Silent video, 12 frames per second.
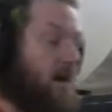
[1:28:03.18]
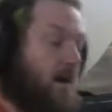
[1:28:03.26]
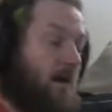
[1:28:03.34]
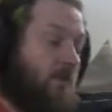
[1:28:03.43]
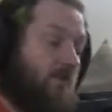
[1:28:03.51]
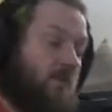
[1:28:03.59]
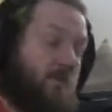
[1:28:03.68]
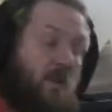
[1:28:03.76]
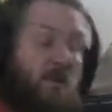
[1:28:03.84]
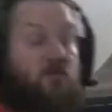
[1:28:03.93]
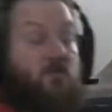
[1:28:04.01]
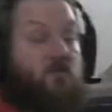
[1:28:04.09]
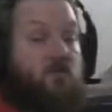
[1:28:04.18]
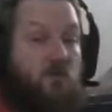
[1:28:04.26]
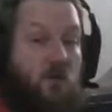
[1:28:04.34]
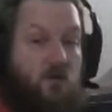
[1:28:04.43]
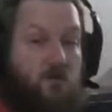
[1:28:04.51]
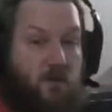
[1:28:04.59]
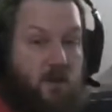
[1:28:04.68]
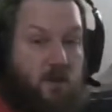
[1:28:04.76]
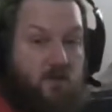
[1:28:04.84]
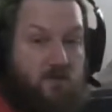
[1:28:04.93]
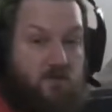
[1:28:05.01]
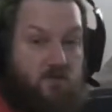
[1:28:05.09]
I read my YouTube
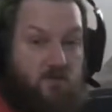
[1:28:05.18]
notifications